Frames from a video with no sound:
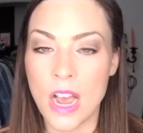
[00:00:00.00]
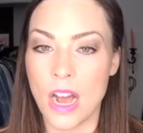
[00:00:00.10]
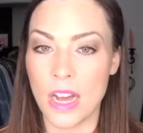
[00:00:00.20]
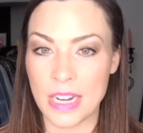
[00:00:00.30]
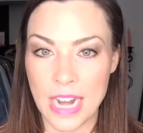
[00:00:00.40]

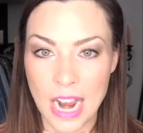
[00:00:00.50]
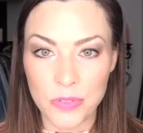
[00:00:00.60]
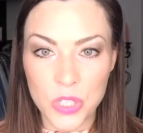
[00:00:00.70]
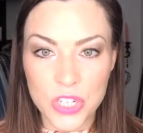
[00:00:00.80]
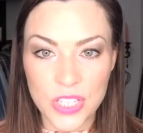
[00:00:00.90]
on an
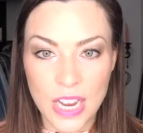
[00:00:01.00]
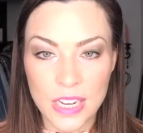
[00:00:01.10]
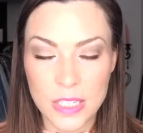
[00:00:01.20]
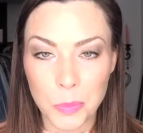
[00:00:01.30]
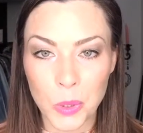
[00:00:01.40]
average
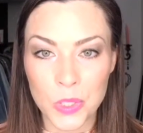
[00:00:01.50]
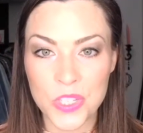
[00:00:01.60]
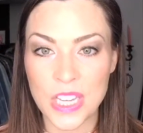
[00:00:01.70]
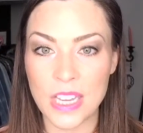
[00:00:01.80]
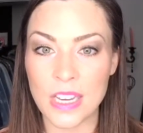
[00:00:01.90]
size
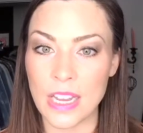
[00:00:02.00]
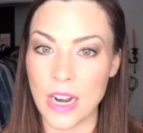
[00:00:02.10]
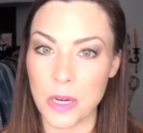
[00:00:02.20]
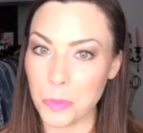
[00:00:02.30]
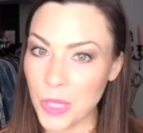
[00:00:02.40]
person, and
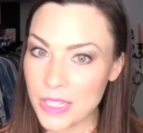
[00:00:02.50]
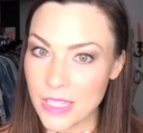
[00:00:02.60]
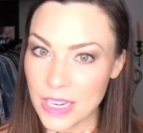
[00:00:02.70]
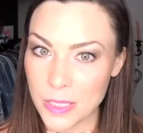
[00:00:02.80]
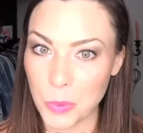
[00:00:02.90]
on a plus
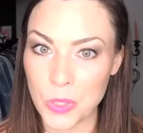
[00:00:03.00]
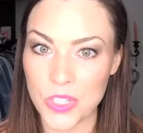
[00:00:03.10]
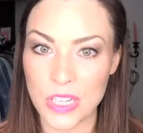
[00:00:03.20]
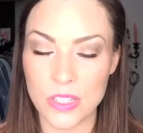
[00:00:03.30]
size person.